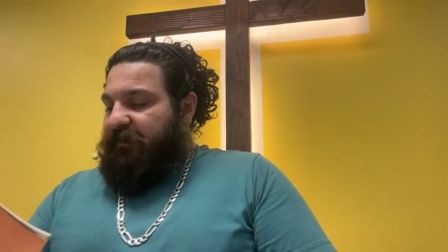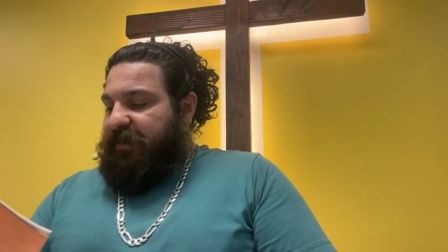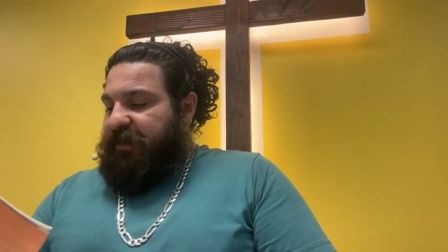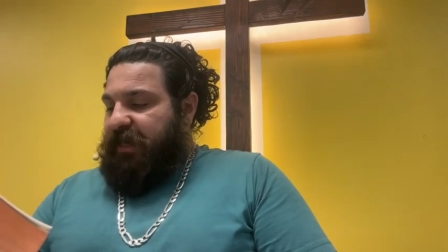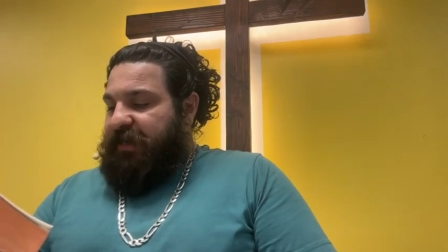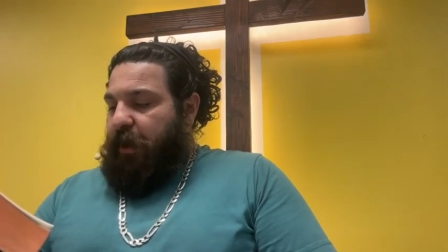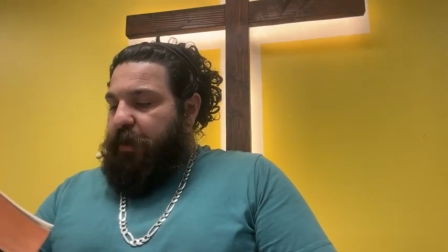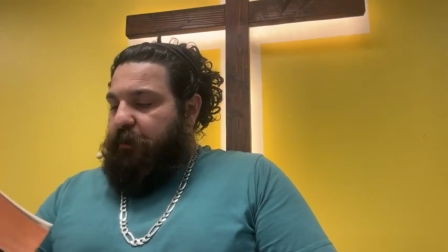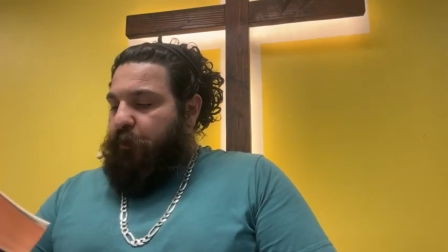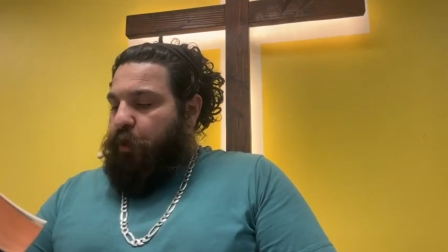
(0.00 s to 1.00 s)
david says now
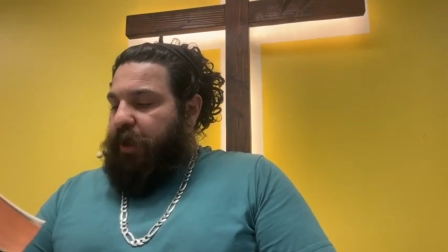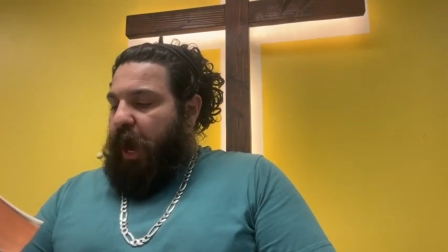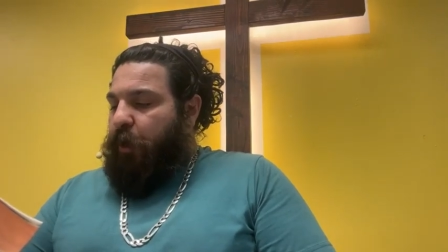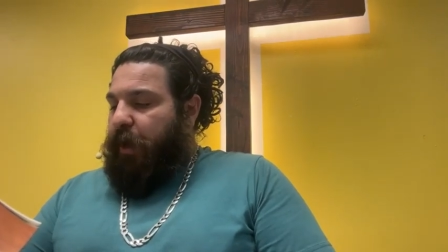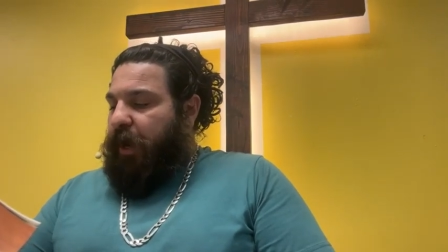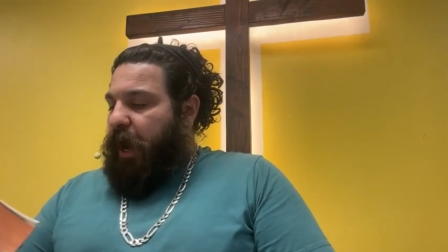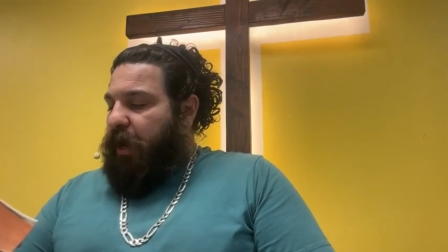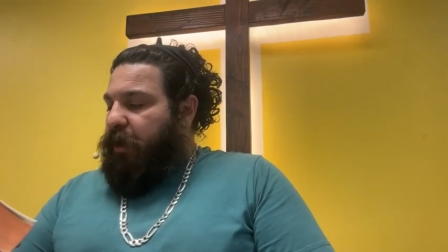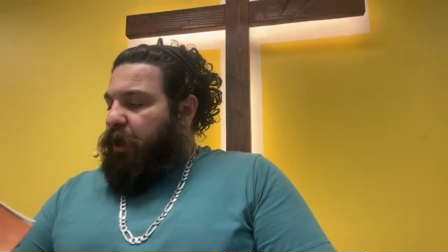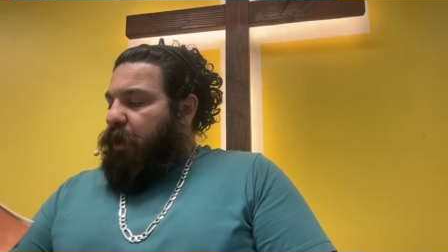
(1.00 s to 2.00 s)
therefore o yahweh
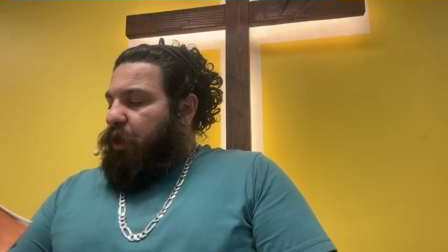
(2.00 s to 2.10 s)
god